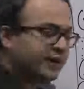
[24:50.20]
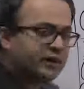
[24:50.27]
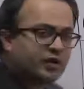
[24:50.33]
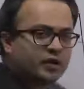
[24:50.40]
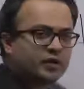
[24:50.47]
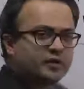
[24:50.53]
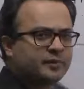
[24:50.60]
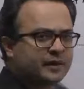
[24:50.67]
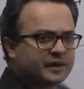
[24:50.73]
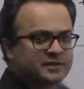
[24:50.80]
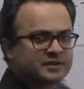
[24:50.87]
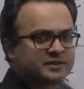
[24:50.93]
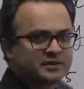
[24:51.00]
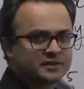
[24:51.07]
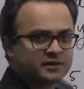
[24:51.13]
ordered
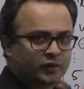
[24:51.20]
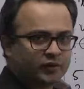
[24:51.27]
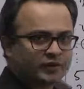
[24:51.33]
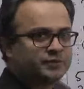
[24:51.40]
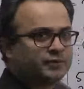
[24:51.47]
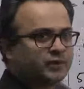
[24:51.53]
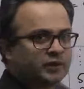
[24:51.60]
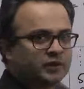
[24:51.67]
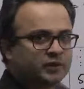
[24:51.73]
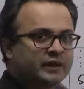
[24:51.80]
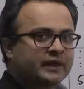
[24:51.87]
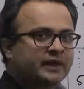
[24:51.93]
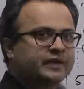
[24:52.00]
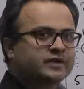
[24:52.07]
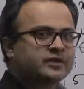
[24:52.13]
pairs correspond to a
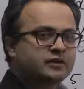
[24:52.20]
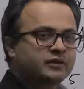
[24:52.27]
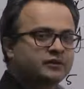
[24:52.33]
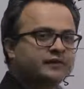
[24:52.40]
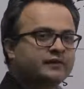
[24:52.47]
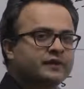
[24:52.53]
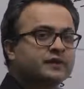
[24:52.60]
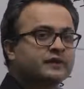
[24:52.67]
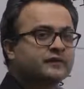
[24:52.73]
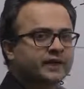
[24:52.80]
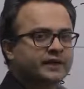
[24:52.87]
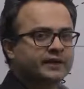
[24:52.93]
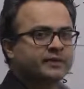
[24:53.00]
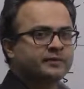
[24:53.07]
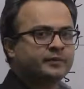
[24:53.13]
collection of
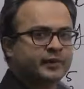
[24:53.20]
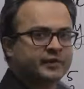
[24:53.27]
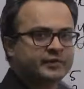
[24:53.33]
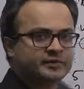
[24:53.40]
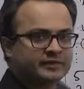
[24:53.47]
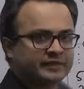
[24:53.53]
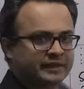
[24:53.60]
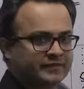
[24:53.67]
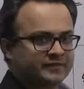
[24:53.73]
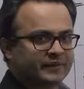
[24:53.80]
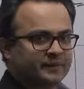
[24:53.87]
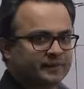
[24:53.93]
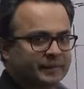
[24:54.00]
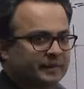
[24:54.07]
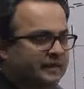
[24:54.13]
infinite points on the xy
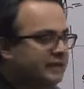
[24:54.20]
plane.